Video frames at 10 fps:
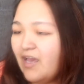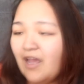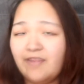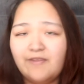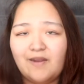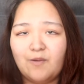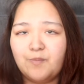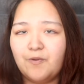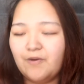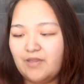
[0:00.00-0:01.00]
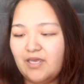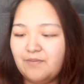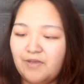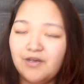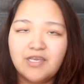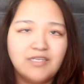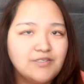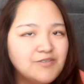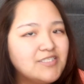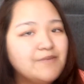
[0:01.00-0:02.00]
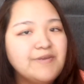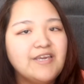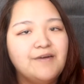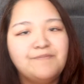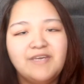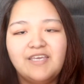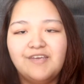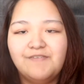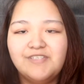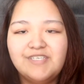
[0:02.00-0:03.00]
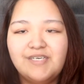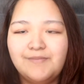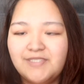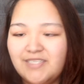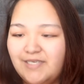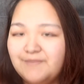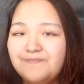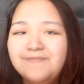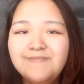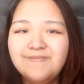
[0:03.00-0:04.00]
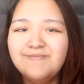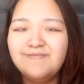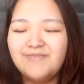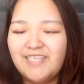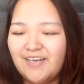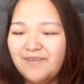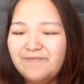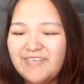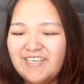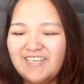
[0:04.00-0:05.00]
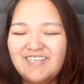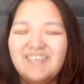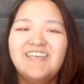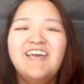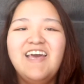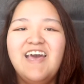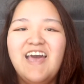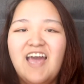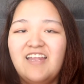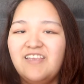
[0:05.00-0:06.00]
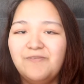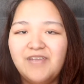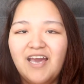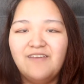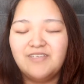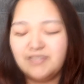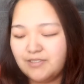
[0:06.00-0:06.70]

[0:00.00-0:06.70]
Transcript: And then I would pour that milk into a sippy cup and give it to him and say, yummy, and he would have it.